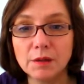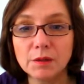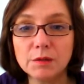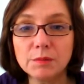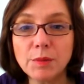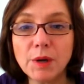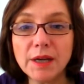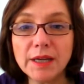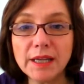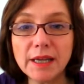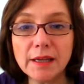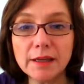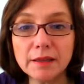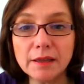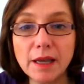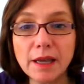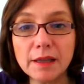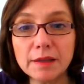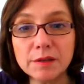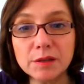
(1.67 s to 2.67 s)
Good
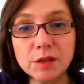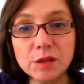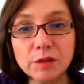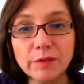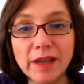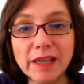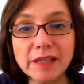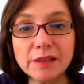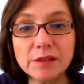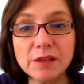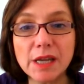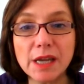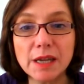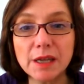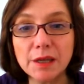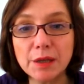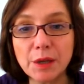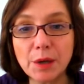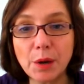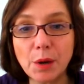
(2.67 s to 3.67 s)
morning, it's
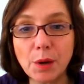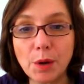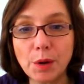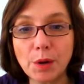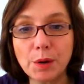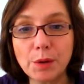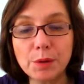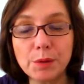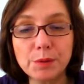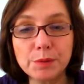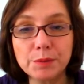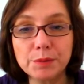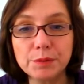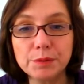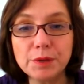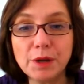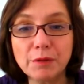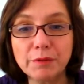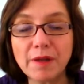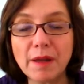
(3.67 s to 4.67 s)
20
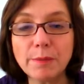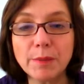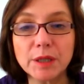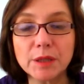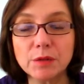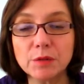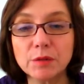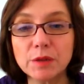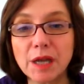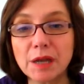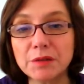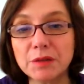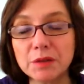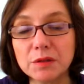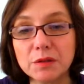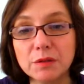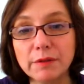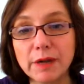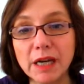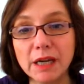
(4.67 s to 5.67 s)
November
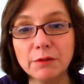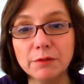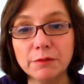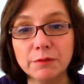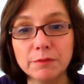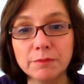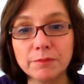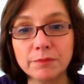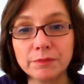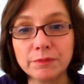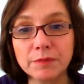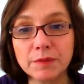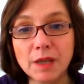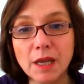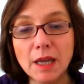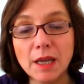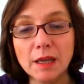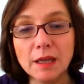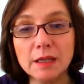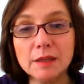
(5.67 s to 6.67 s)
2012.
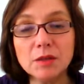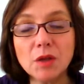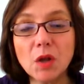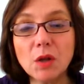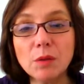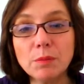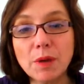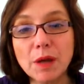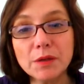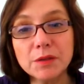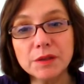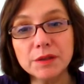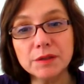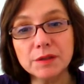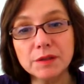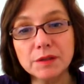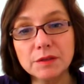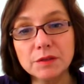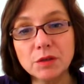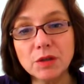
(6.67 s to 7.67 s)
It's almost
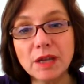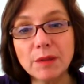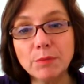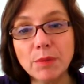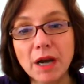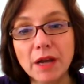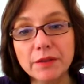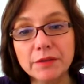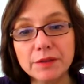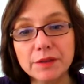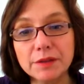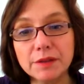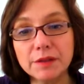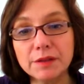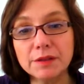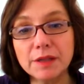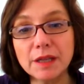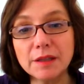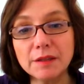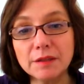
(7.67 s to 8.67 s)
3
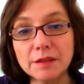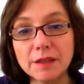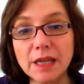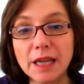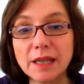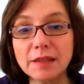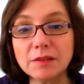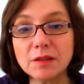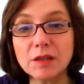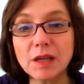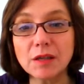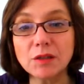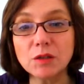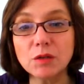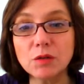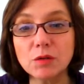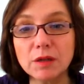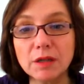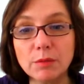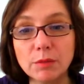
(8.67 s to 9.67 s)
months since the
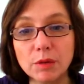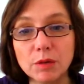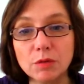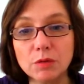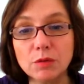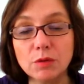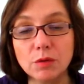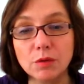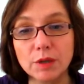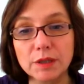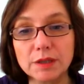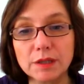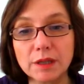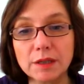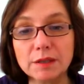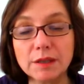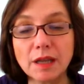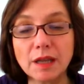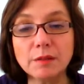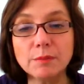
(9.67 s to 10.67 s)
International Criminal Court
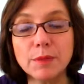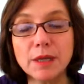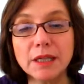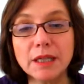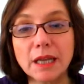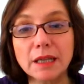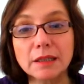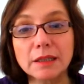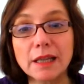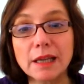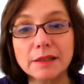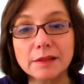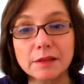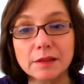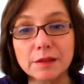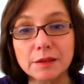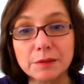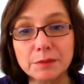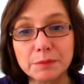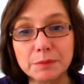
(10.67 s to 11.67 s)
sent me that
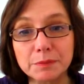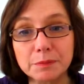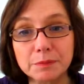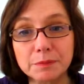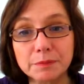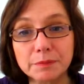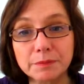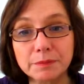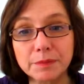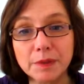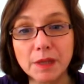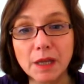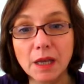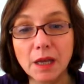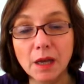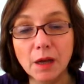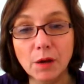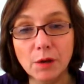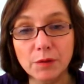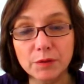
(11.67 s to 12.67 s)
letter
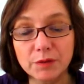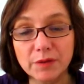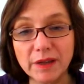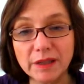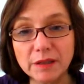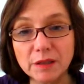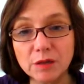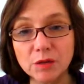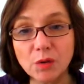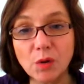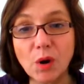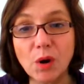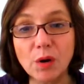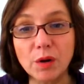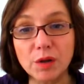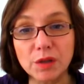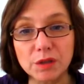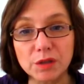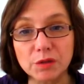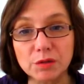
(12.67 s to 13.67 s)
of 22
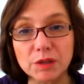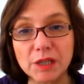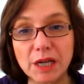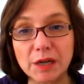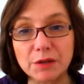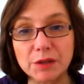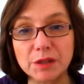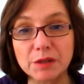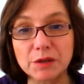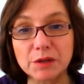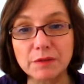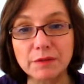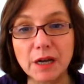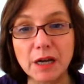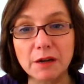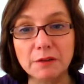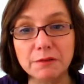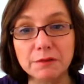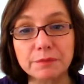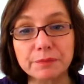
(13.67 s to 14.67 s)
August
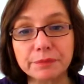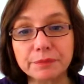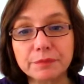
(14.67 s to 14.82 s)
2012